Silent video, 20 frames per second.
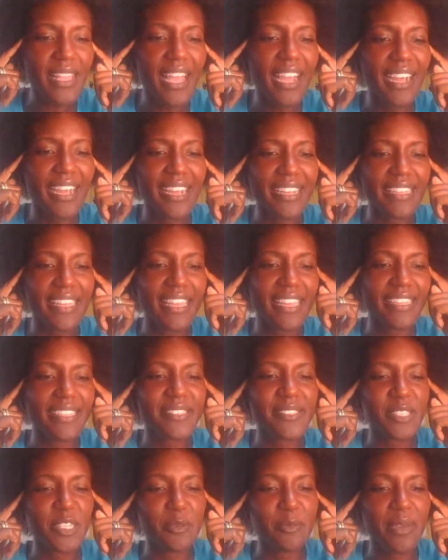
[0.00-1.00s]
Haha, yeah,
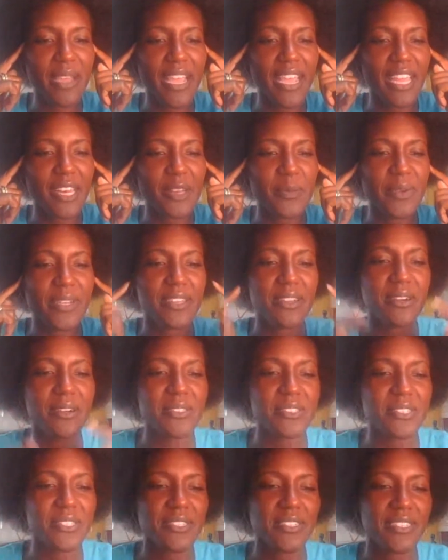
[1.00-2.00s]
it's so bad. With
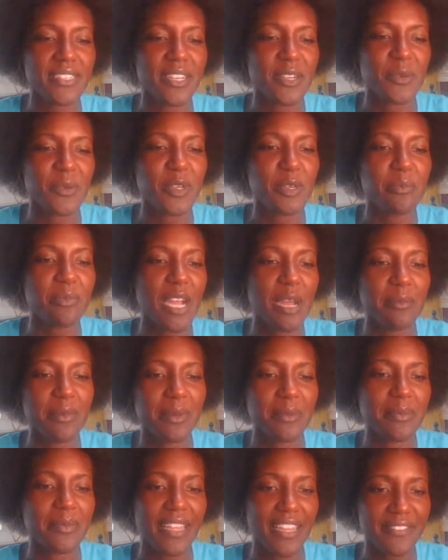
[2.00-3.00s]
culture, a real
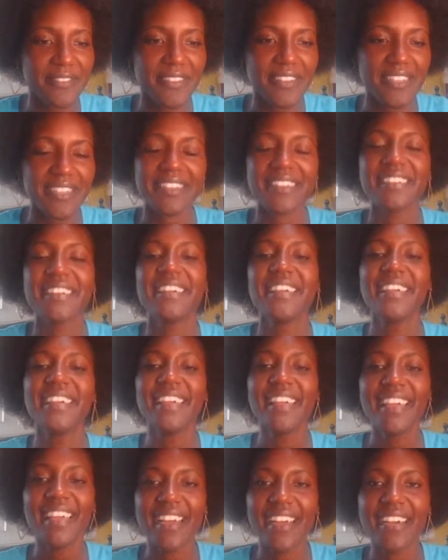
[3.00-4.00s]
problem in Africa.
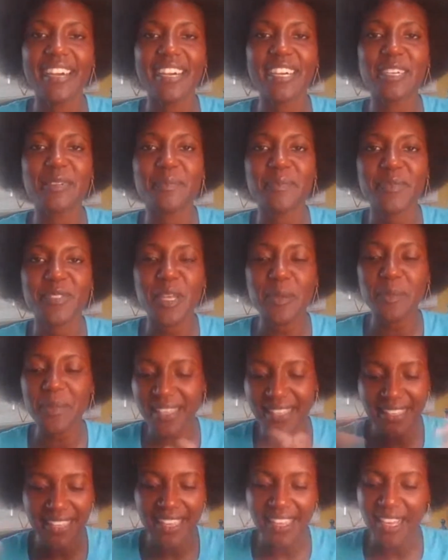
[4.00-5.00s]
So I'm
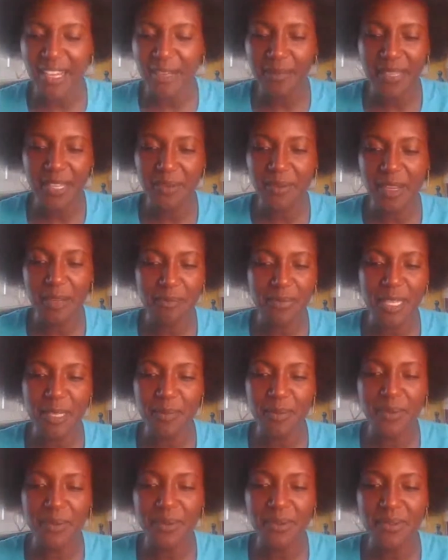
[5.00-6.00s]
like, yeah, I'll be around
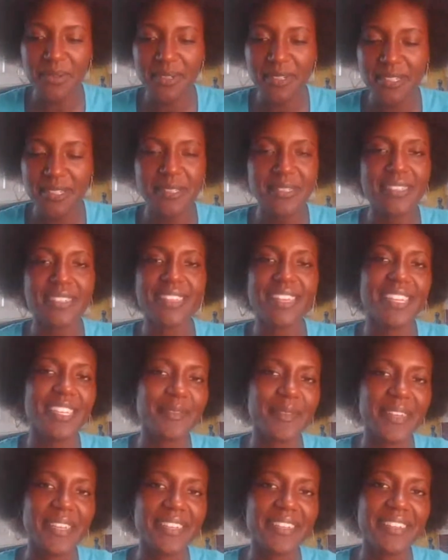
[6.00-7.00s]
people who look
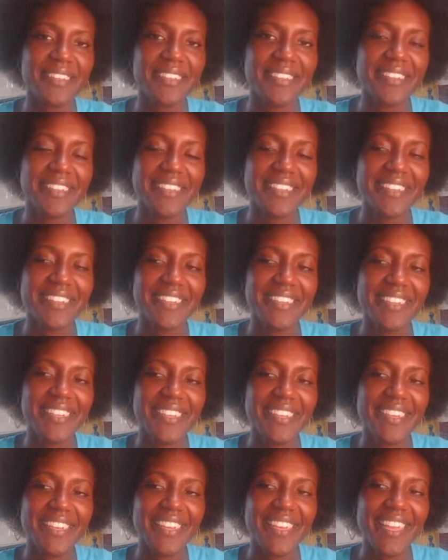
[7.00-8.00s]
like me.
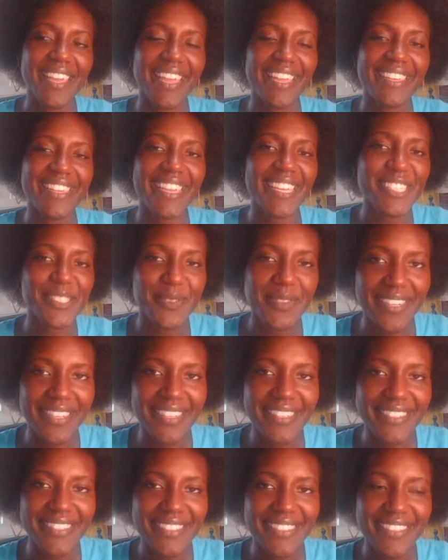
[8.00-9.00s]
And guess
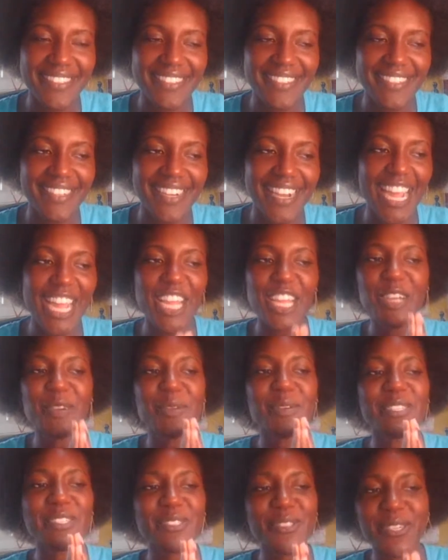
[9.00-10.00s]
what? I
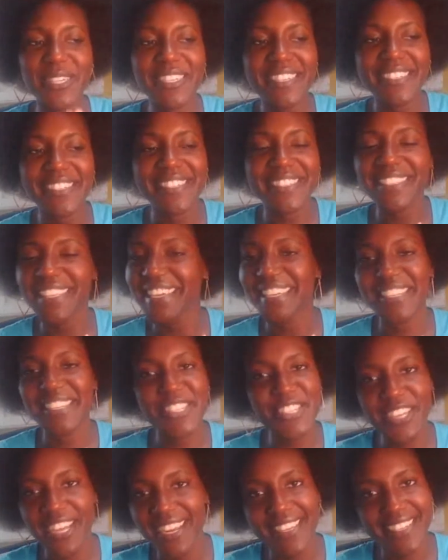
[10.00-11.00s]
was treated just like in
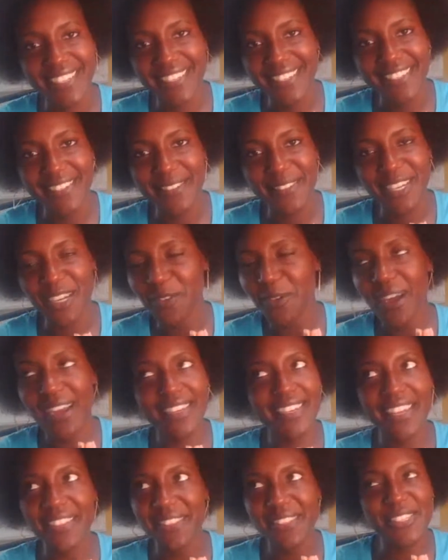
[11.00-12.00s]
China when I
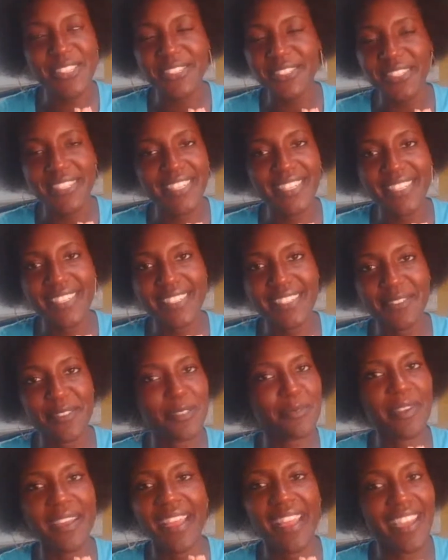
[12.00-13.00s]
walked down the street
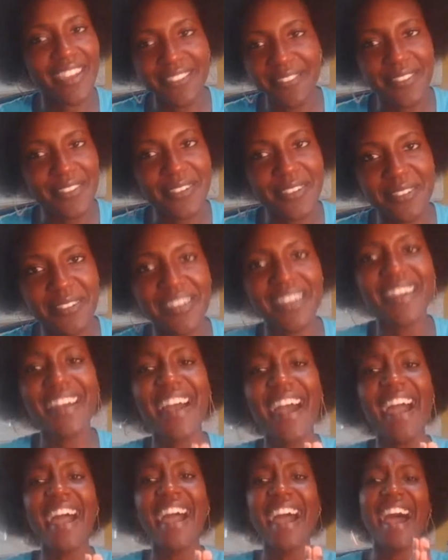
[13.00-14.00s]
with my afro.
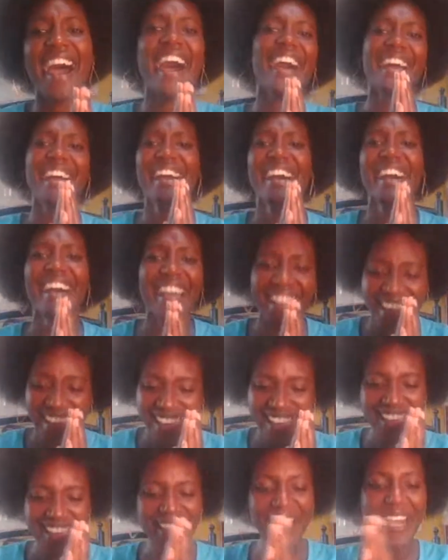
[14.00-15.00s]

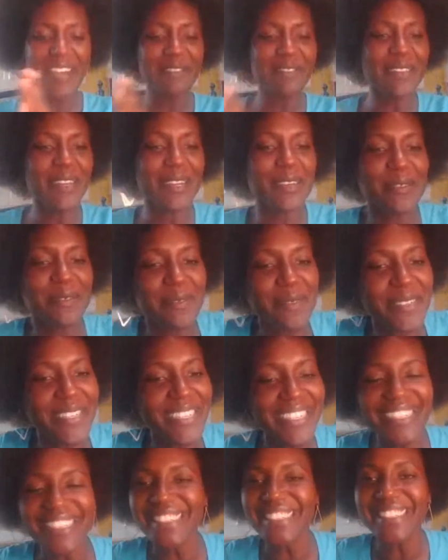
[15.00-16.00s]
I'm like,
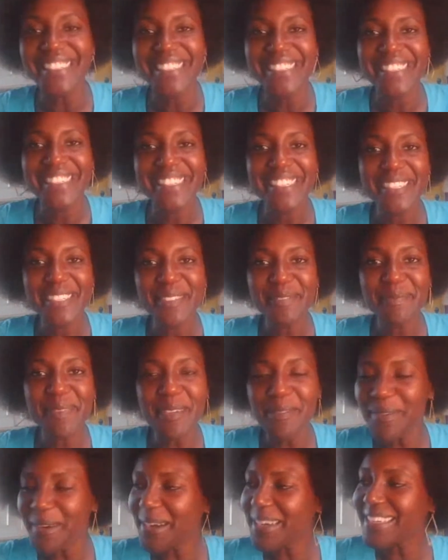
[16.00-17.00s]
what?
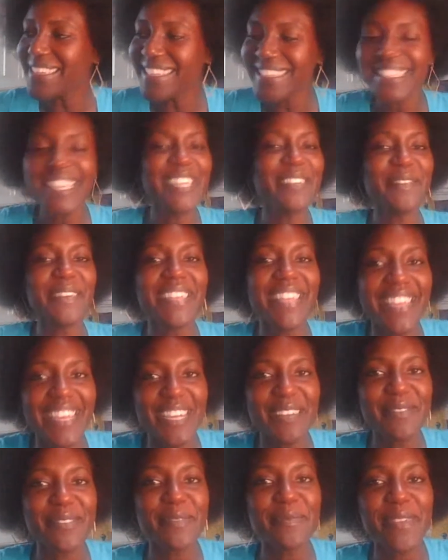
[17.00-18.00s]
People are looking at me like
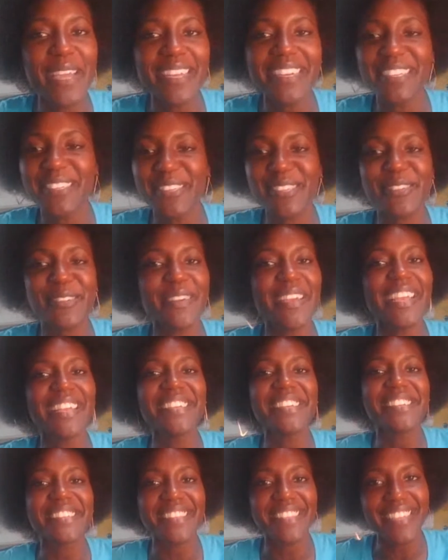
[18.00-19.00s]
I'm some kind of
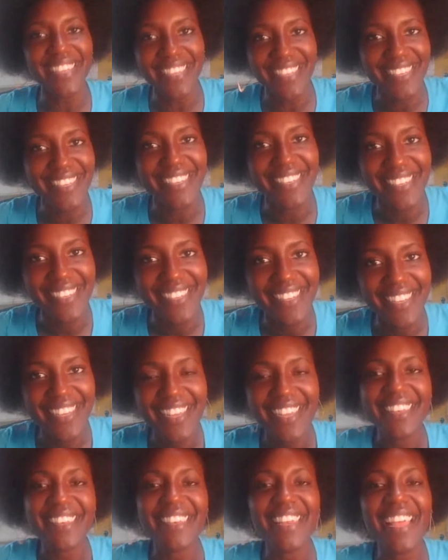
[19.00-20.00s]
strange thing,
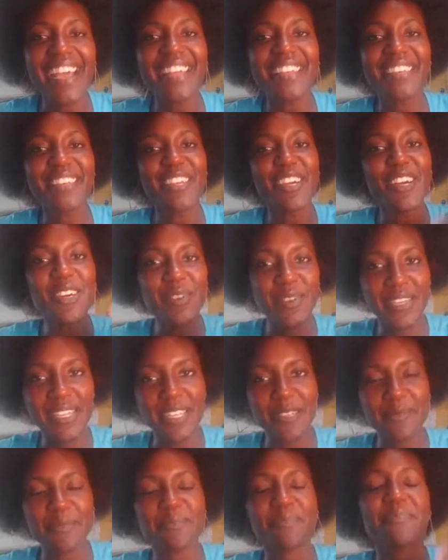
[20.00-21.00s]
not
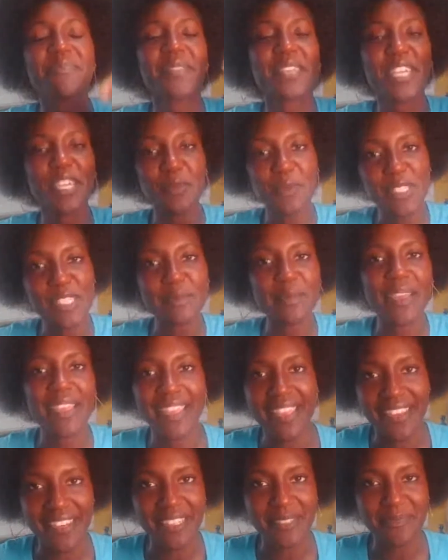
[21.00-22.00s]
knowing it was my
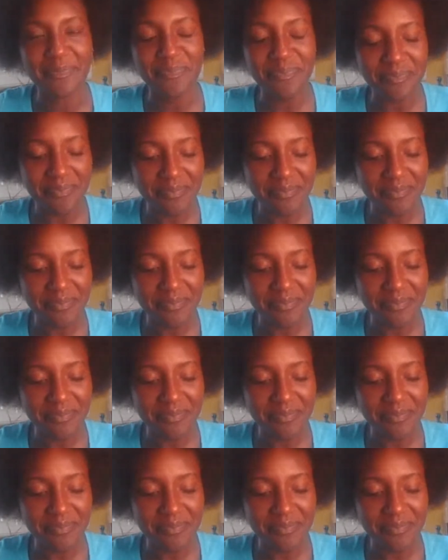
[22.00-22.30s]
hair.